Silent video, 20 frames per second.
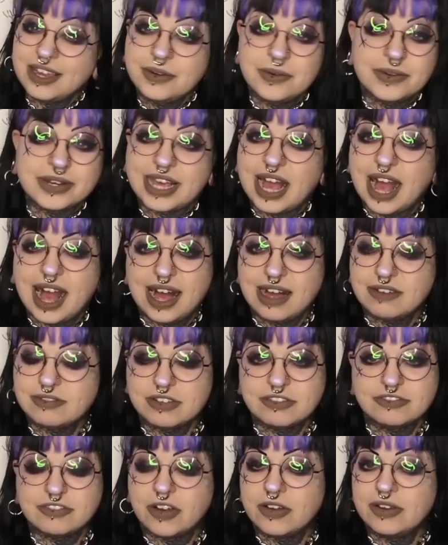already have a
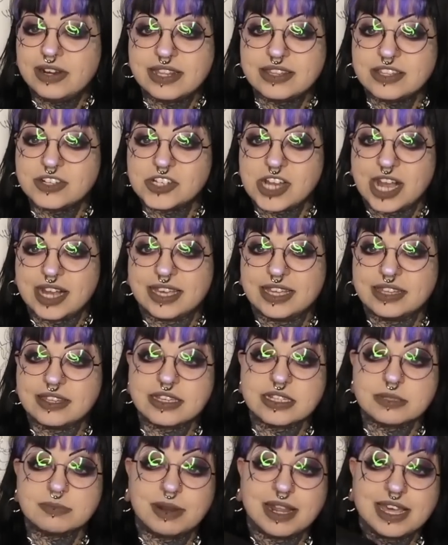faux leather jacket that
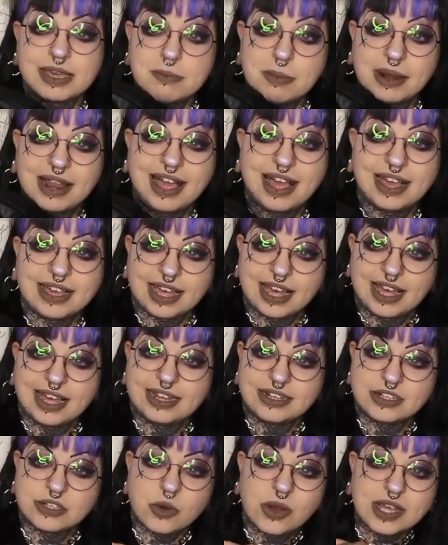is plain black
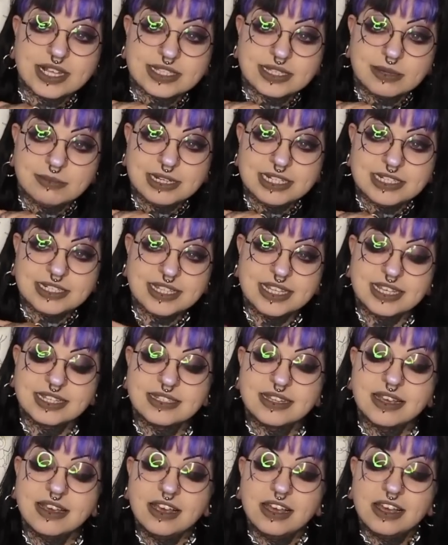and quite similar to
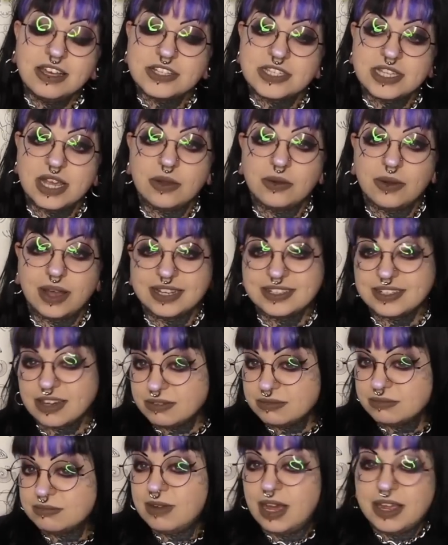this, so I
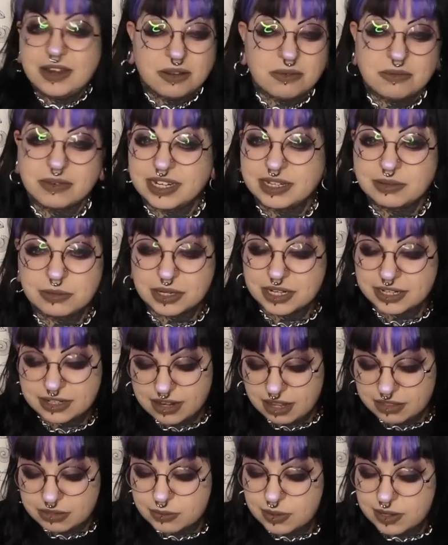don't really want
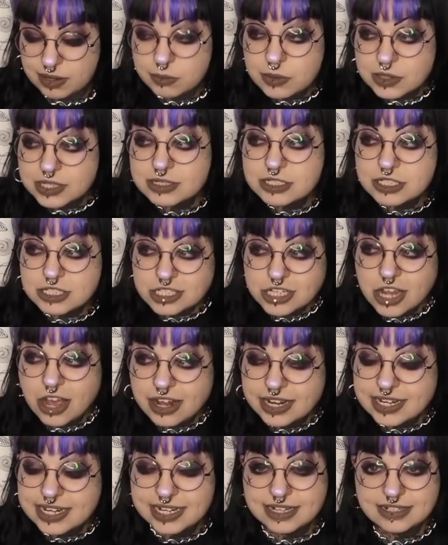another one. I want to
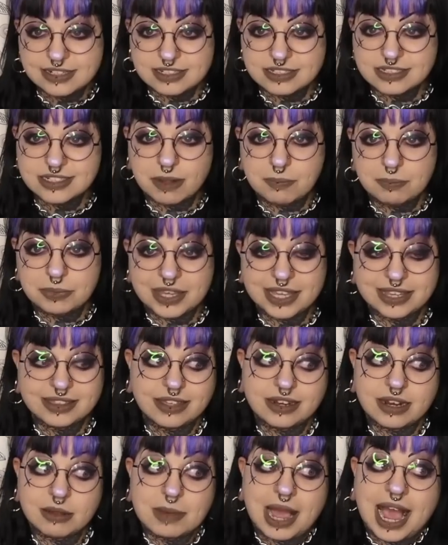turn it into something
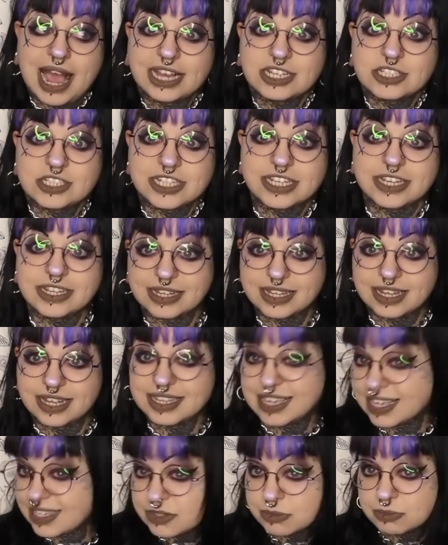that I'm actually gonna
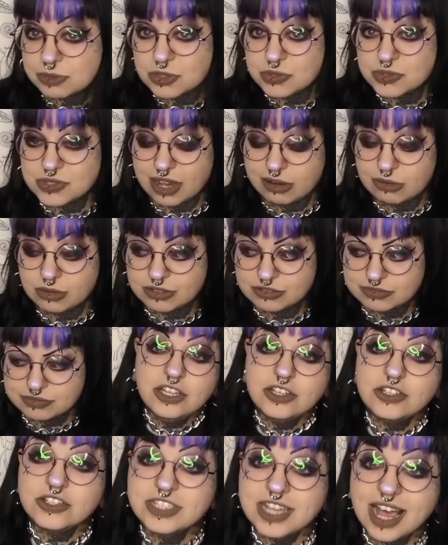get some use out of.
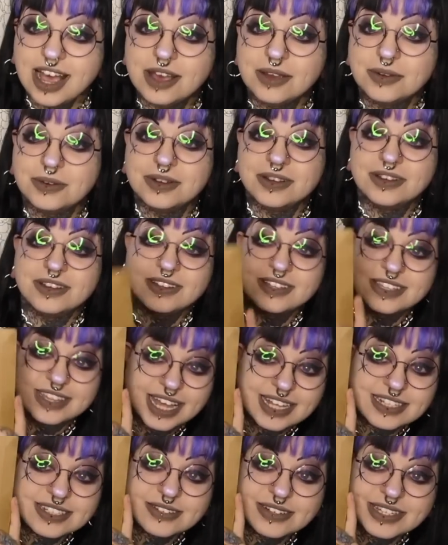So
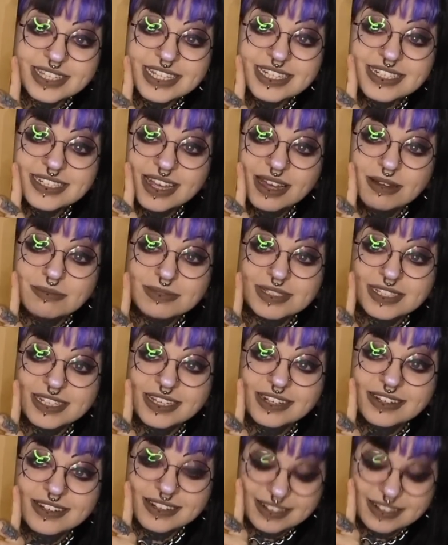that's where this comes in.